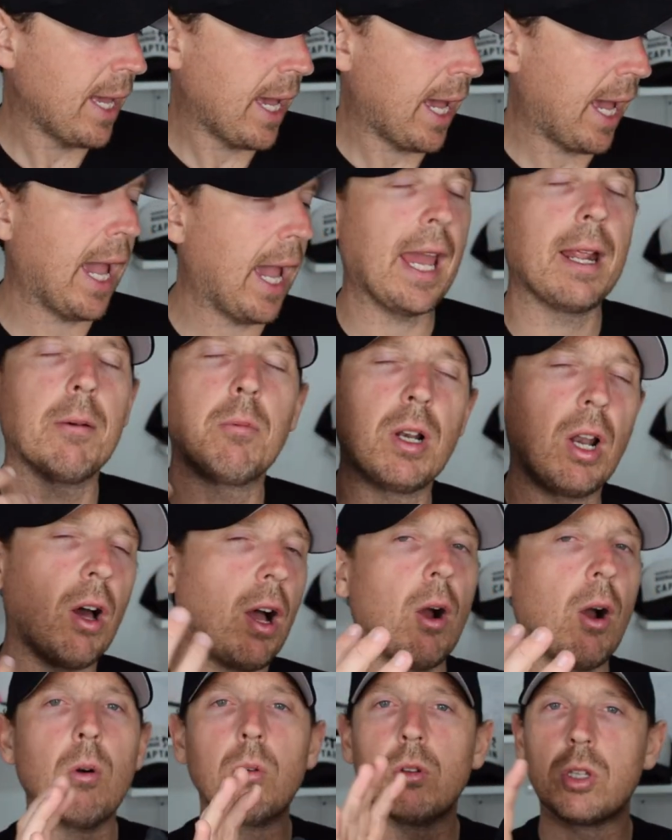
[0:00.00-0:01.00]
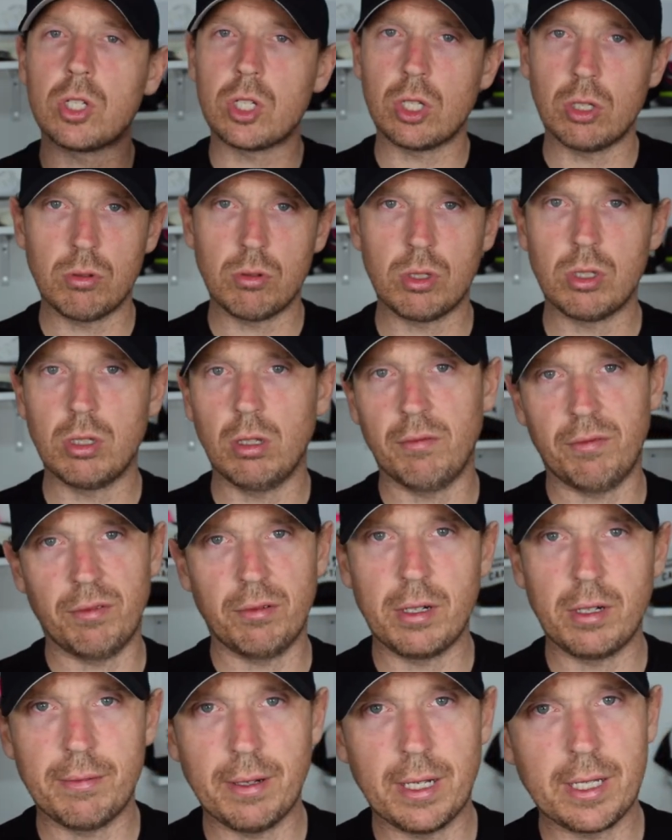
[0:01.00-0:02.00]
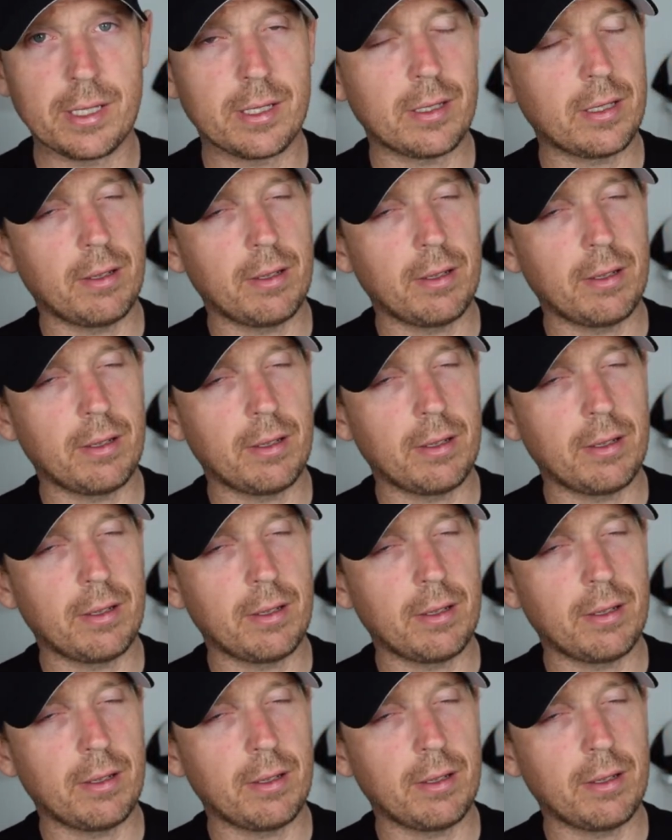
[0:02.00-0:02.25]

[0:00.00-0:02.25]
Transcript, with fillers: And we like all the shoes on Fordy Runs.